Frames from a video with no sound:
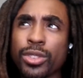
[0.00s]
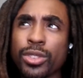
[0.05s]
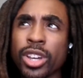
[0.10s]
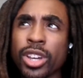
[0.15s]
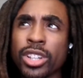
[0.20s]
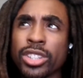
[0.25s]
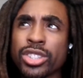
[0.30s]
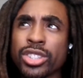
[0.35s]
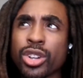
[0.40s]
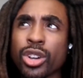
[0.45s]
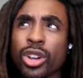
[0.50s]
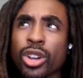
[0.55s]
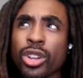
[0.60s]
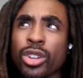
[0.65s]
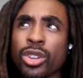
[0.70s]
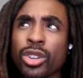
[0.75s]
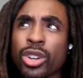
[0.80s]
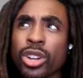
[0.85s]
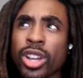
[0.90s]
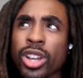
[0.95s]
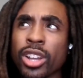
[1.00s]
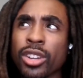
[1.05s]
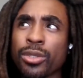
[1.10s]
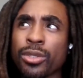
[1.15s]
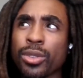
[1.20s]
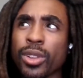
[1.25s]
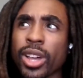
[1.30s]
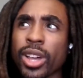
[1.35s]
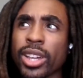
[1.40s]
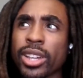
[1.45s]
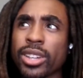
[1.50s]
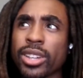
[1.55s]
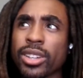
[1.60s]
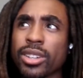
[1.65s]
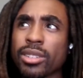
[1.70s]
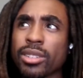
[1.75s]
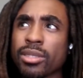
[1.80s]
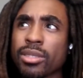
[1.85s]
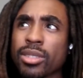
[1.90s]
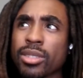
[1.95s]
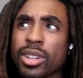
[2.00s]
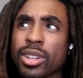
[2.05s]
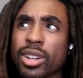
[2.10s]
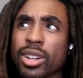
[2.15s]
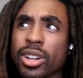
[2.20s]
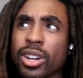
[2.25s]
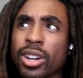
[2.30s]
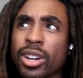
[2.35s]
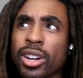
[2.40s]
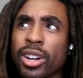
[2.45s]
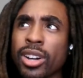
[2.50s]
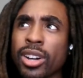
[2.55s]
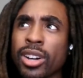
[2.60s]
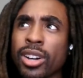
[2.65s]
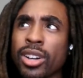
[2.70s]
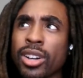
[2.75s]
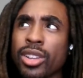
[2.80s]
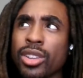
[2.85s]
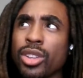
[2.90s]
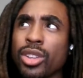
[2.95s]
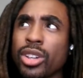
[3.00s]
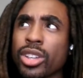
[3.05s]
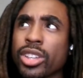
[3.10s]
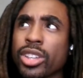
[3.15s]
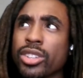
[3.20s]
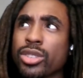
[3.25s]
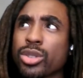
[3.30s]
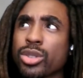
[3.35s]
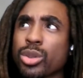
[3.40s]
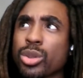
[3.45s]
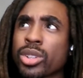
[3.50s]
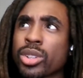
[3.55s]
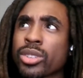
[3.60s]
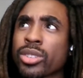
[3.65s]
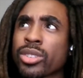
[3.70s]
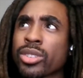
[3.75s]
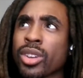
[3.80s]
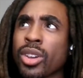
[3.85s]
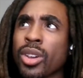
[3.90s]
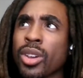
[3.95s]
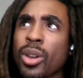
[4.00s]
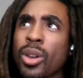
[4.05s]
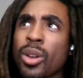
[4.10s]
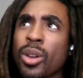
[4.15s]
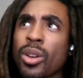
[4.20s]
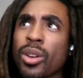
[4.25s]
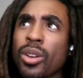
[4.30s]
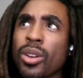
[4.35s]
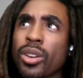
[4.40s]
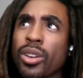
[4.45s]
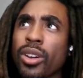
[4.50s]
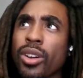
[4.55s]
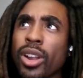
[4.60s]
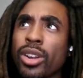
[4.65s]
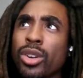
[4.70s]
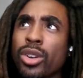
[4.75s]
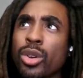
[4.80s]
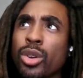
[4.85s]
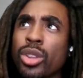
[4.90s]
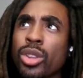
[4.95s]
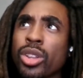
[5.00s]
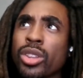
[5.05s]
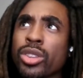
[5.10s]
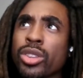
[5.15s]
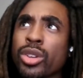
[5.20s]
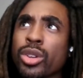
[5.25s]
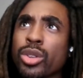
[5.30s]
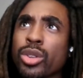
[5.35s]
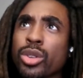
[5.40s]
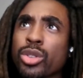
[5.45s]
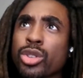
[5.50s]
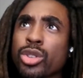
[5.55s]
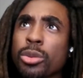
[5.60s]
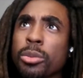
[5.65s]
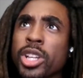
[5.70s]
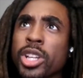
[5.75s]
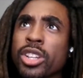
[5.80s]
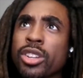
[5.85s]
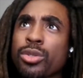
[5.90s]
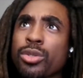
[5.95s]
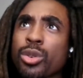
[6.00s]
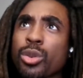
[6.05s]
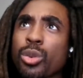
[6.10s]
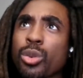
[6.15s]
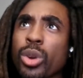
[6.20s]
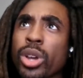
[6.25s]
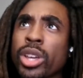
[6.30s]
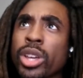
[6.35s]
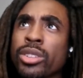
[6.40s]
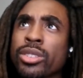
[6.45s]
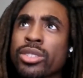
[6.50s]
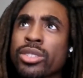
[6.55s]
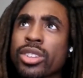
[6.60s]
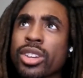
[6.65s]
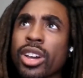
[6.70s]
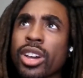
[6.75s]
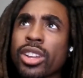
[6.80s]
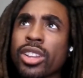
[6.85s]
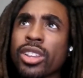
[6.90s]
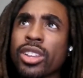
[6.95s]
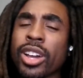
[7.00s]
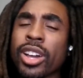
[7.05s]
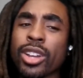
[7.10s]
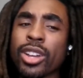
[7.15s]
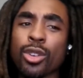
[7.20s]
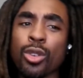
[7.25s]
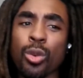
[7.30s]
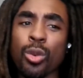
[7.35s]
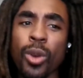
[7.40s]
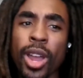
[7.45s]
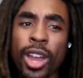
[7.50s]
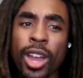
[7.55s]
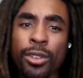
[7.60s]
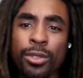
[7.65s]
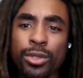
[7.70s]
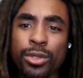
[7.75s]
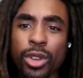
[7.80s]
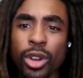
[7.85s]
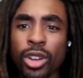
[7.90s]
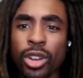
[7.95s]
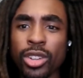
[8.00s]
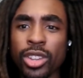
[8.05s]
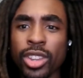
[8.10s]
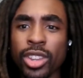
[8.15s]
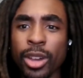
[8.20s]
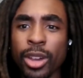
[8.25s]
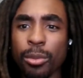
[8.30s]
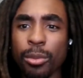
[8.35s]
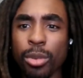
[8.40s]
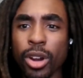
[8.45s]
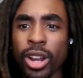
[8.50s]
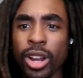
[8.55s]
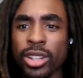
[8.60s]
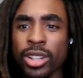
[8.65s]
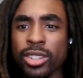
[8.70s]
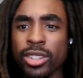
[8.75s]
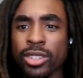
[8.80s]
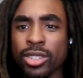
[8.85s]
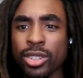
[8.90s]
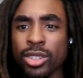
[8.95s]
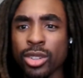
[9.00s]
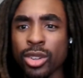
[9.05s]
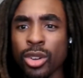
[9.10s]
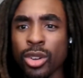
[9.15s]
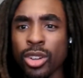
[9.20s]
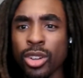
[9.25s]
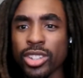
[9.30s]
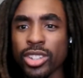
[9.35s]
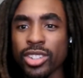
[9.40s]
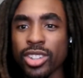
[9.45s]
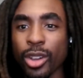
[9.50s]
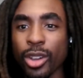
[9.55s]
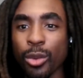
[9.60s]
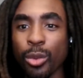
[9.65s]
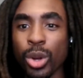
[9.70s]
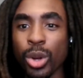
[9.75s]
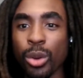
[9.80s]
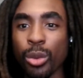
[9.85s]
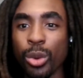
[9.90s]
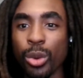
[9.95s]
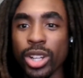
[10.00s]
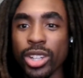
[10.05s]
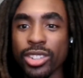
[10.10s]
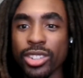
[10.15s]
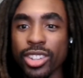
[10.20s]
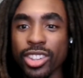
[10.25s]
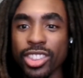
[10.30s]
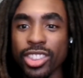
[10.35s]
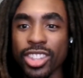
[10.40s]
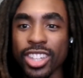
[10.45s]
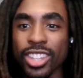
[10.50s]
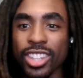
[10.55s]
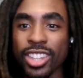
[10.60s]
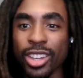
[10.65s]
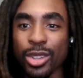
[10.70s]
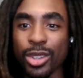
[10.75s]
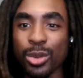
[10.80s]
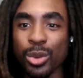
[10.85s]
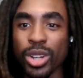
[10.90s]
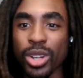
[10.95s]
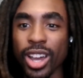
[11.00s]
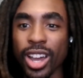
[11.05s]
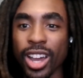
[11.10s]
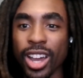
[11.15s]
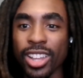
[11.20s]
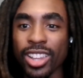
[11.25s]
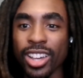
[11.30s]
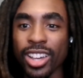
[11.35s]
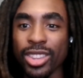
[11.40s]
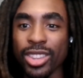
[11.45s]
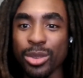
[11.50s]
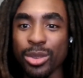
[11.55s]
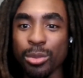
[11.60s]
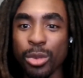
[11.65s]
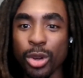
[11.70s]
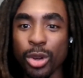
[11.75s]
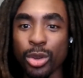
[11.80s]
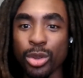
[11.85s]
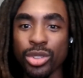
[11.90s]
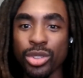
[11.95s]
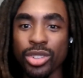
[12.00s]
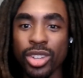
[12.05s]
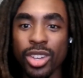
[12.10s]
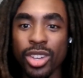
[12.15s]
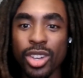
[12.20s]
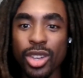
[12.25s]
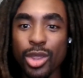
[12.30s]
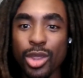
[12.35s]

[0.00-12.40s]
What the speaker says: touch on or kind of like look into because I don't know there's so many different ways to kind of like graft onto that practice, you know, and it's like what is the thing that you want to highlight the most